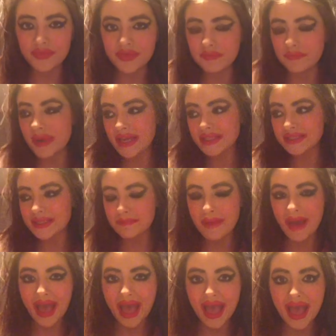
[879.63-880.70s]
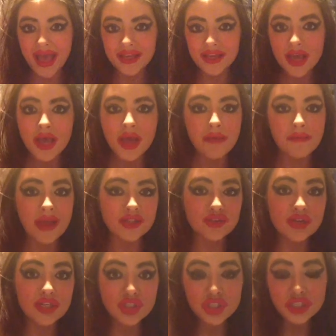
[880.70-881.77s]
plastic bag, make sure
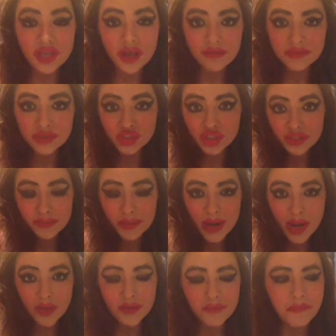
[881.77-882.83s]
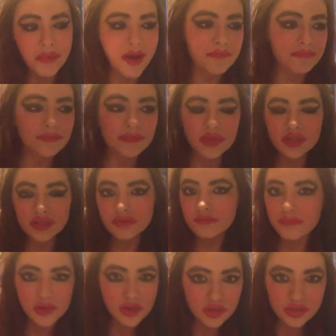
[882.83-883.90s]
it just comes just below your bum,
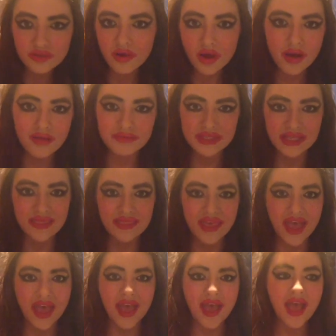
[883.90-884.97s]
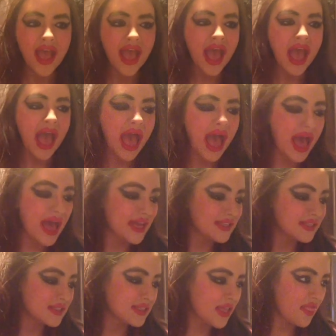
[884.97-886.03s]
put your arms in there,
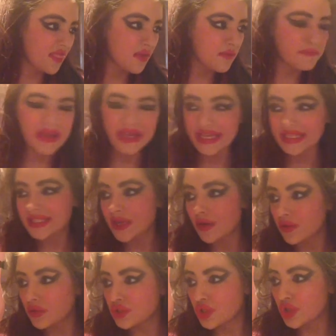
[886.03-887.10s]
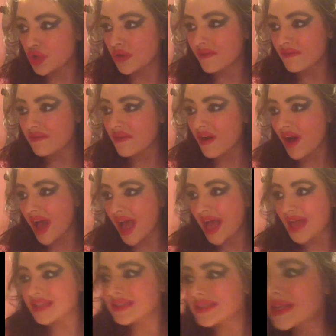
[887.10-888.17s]
and the biggest heels you can
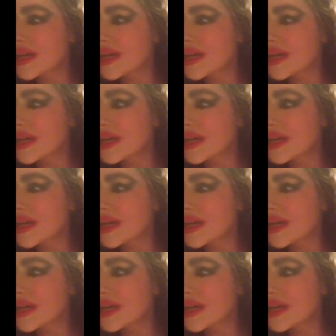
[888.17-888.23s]
find,